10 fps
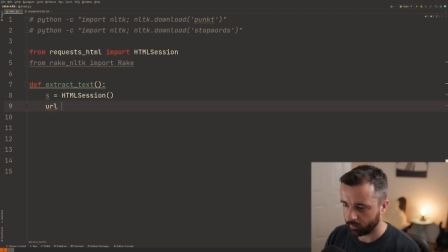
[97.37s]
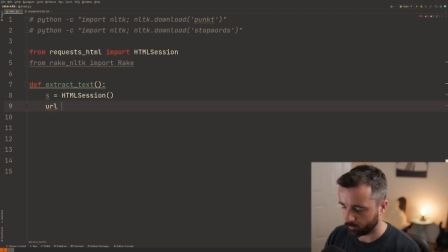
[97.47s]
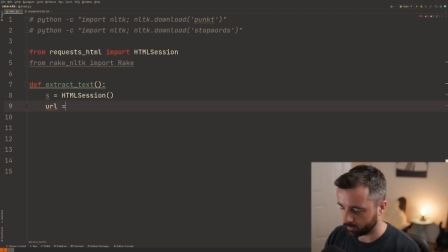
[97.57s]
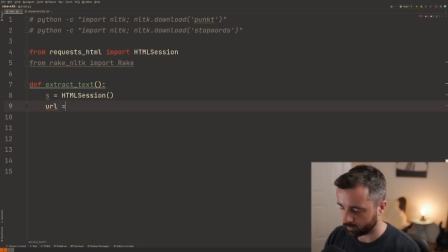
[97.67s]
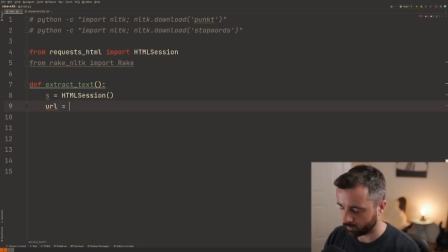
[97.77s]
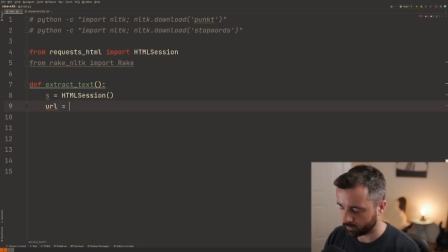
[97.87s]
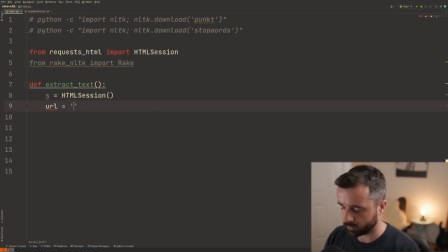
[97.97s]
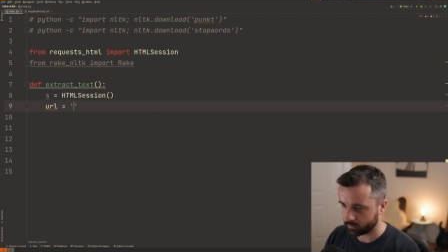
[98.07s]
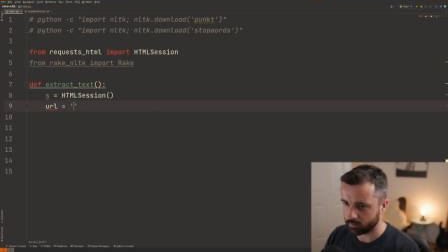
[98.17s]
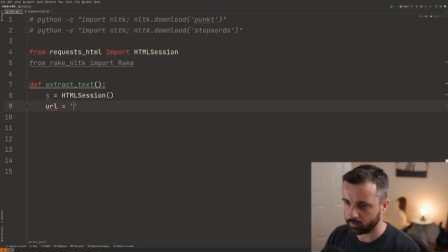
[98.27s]
which I
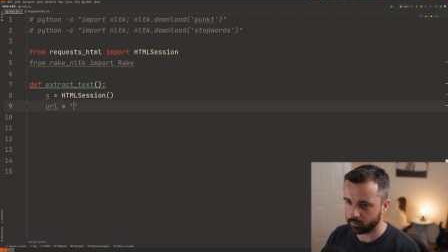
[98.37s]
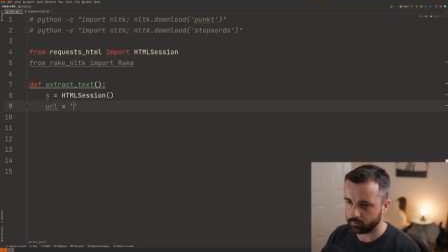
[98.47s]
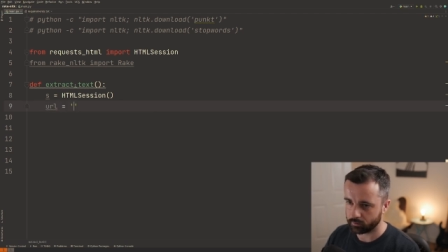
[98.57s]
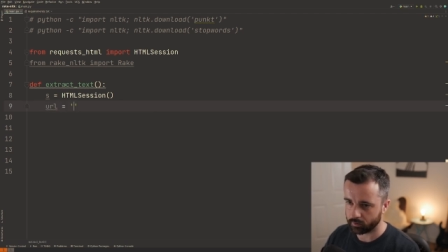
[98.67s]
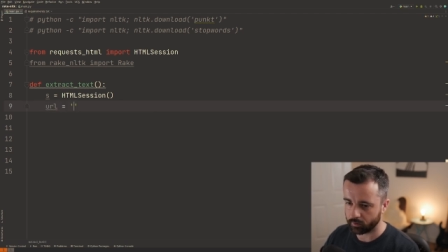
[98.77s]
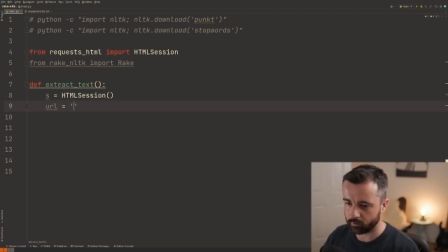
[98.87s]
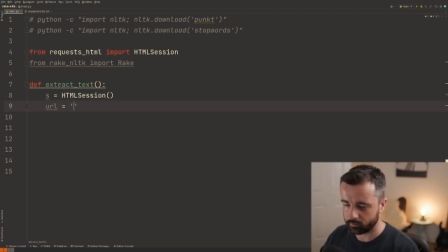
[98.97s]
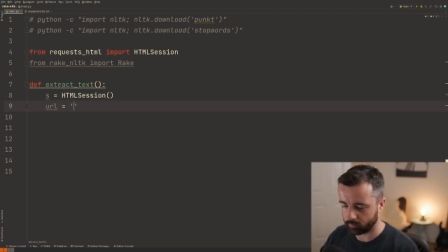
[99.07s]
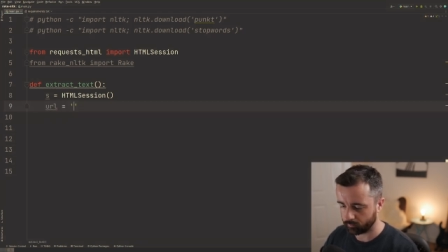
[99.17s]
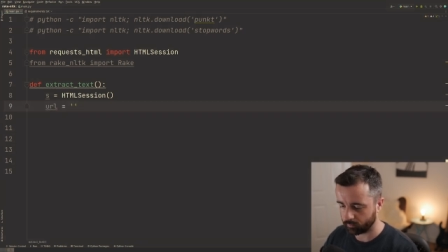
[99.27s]
just need to go
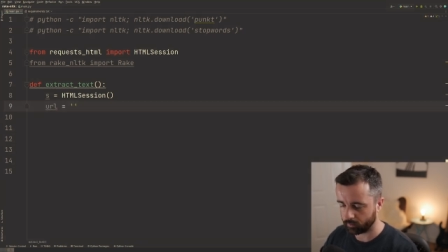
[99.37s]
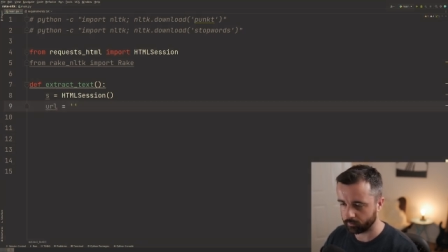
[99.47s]
to my